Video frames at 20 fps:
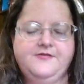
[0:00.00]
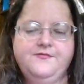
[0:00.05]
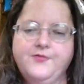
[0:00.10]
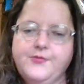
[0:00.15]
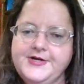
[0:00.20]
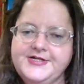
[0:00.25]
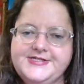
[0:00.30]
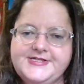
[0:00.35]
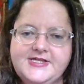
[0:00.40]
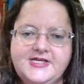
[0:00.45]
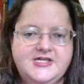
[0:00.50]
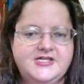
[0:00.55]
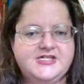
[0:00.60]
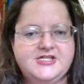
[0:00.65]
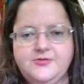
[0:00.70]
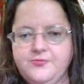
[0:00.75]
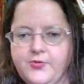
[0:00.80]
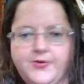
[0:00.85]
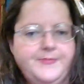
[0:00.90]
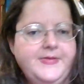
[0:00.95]
voices
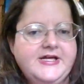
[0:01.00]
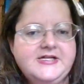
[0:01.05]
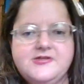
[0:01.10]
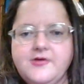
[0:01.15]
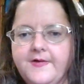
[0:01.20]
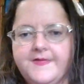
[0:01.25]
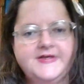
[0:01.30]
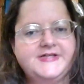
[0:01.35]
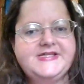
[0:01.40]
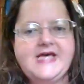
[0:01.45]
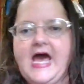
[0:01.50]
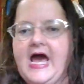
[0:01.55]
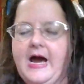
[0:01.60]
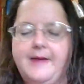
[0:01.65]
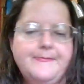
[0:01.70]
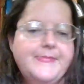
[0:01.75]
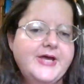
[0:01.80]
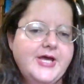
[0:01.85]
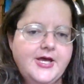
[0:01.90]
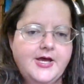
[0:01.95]
and what makes all this
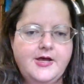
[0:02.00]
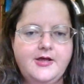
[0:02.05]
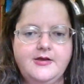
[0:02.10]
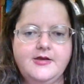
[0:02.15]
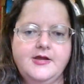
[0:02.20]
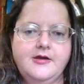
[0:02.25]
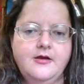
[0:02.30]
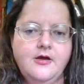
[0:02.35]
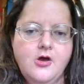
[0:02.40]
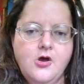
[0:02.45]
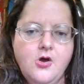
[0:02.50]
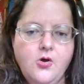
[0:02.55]
happen and